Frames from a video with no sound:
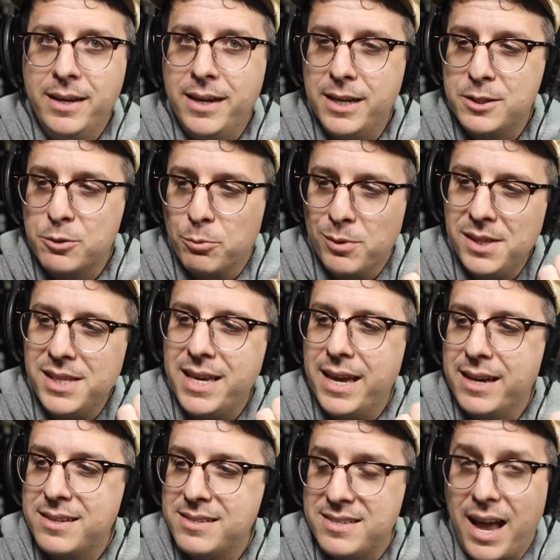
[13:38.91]
It's really
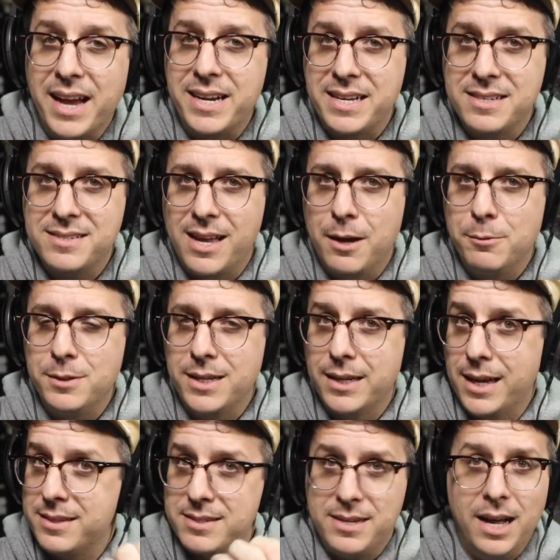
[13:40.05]
exciting sounding.
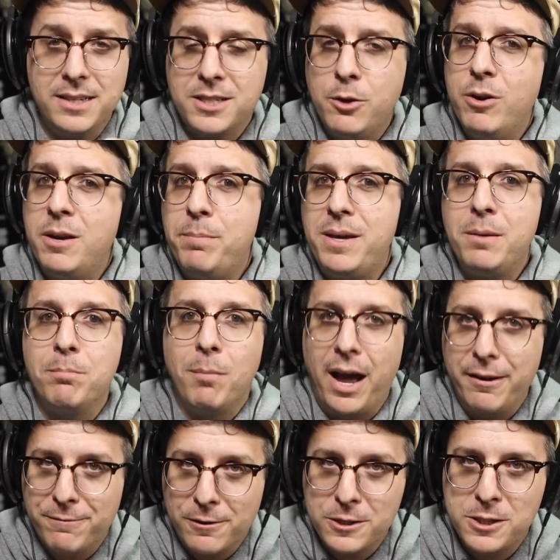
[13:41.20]
It's not going to be
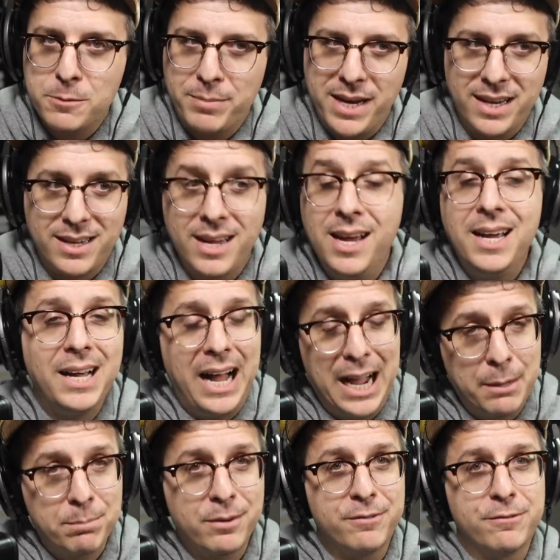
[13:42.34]
my first pick.
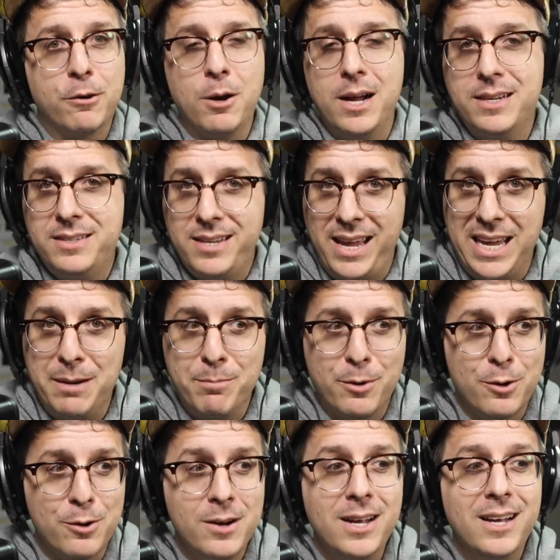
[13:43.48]
I prefer a
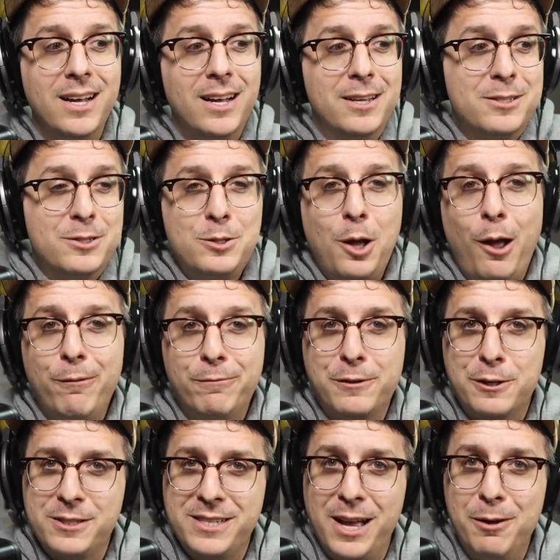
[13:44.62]
tamer, a
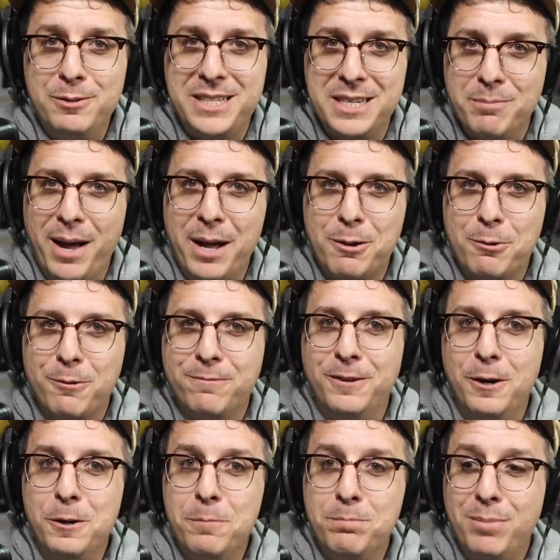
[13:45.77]
softer sounding
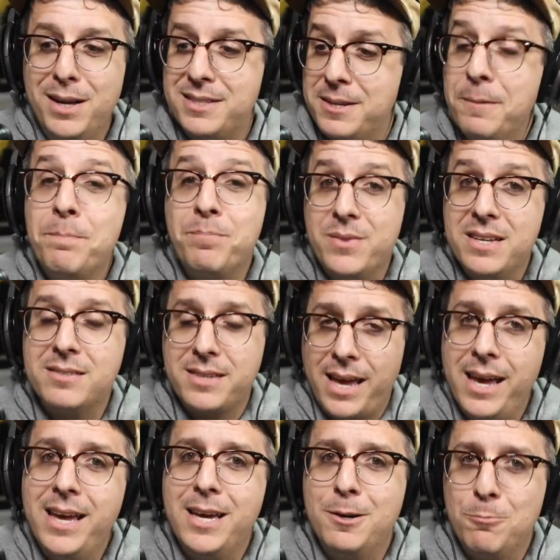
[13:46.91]
microphone, but this
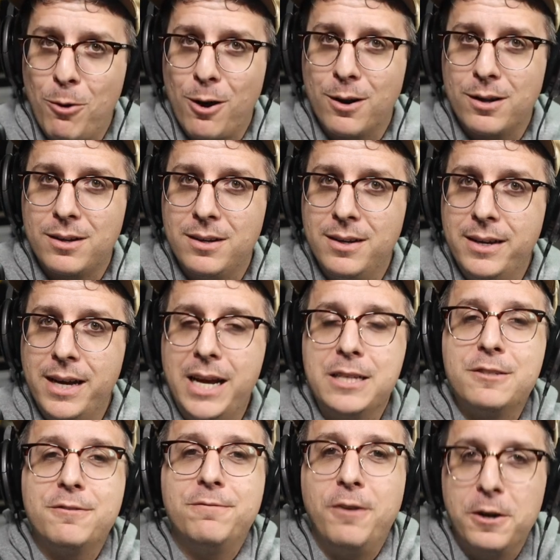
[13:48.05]
can work.
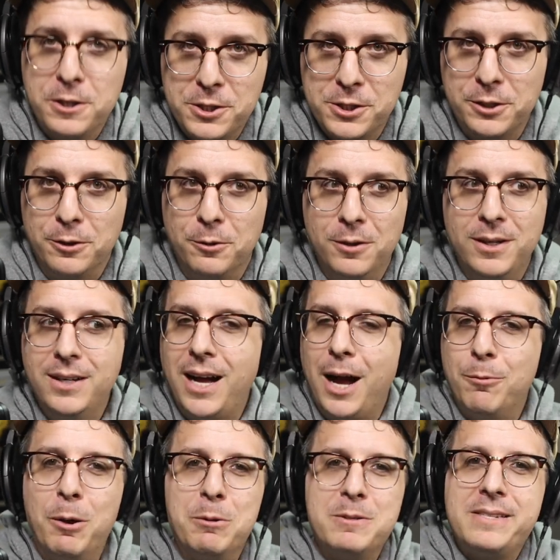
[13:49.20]
It's functional. I
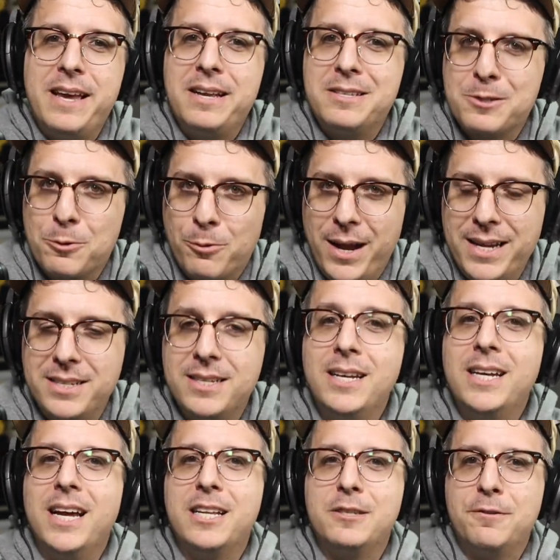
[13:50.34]
won't say it's great.
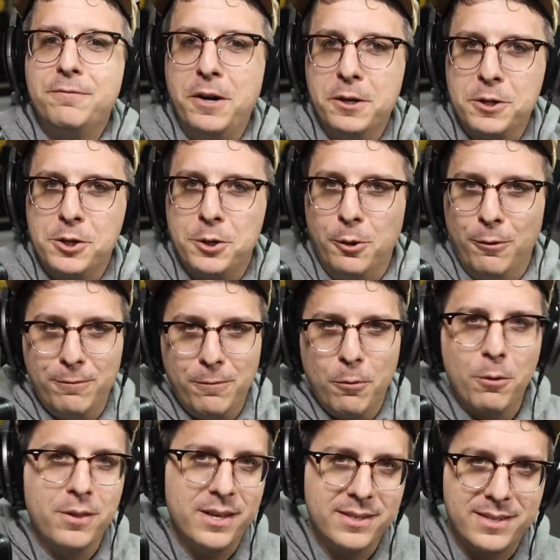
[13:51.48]
It's functional
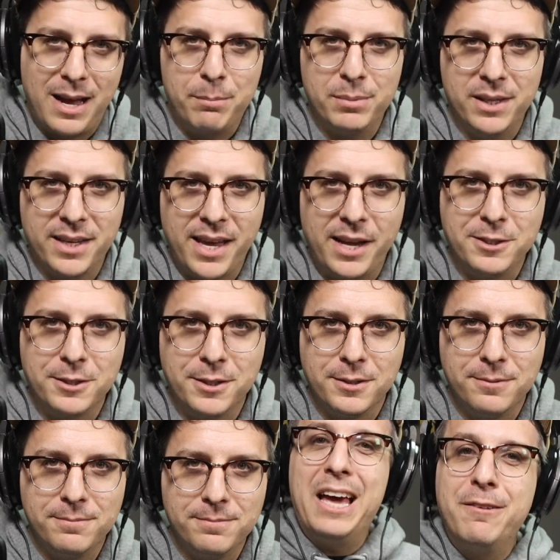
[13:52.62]
for this application.
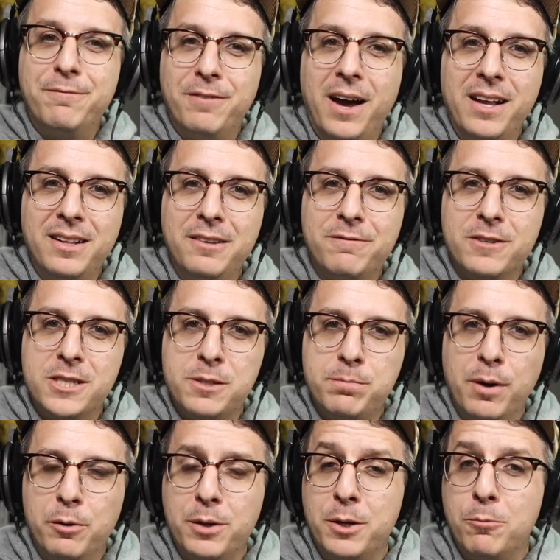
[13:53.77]
And finally, for
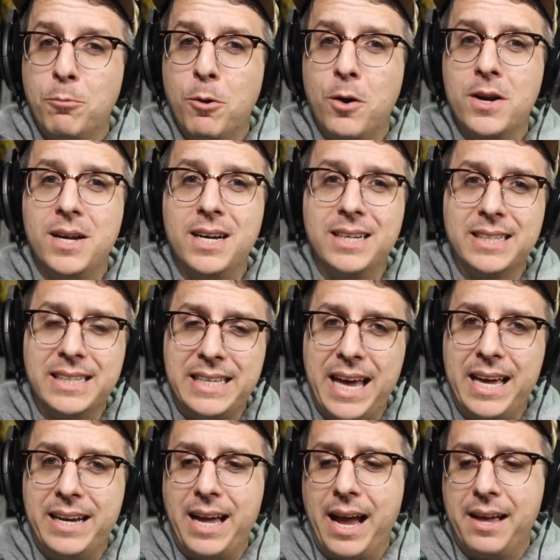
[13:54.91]
spoken word,
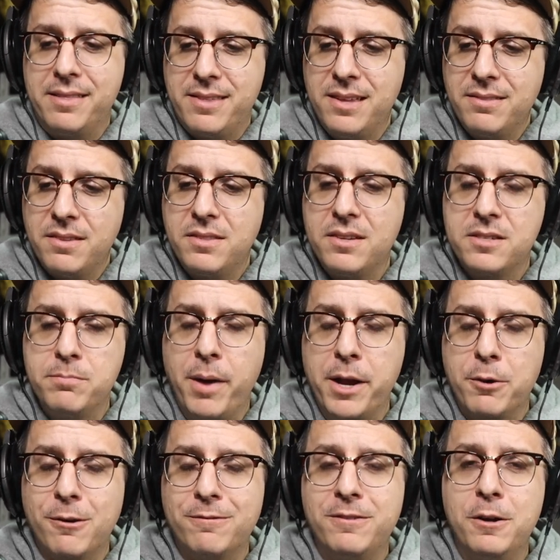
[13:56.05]
again, I think that this
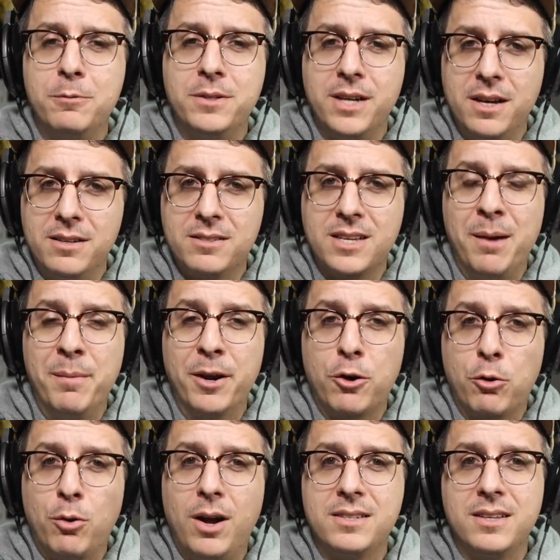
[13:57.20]
microphone does come
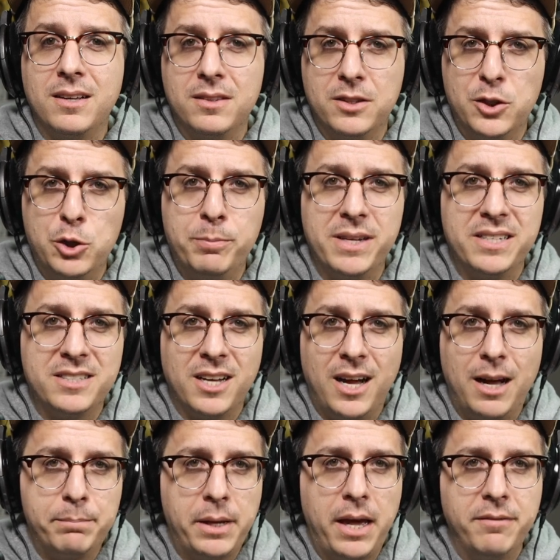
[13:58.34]
across a little bit
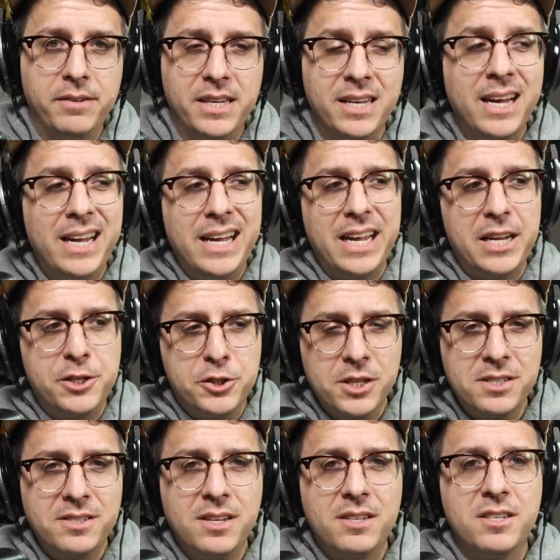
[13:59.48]
top heavy. It
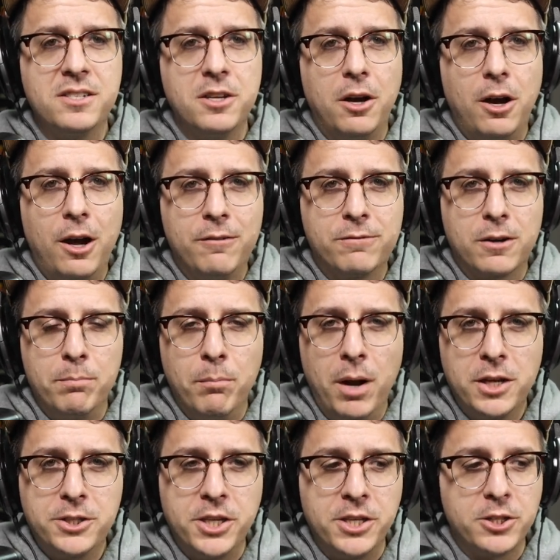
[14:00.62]
just doesn't offer
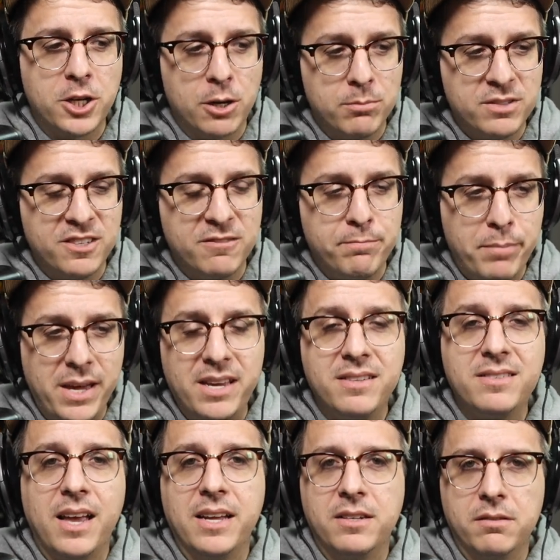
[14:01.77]
much in terms of
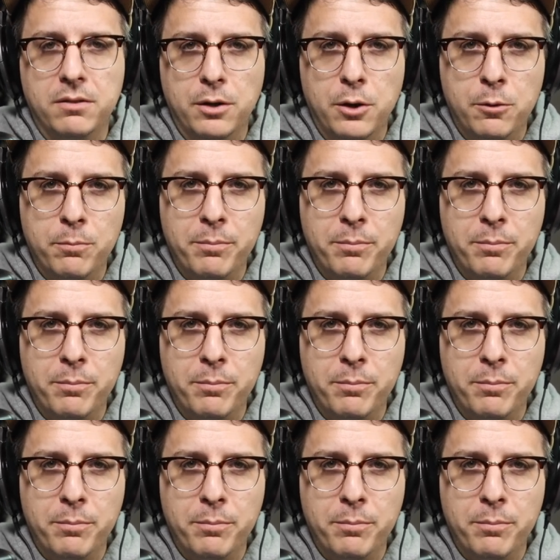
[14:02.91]
bass and low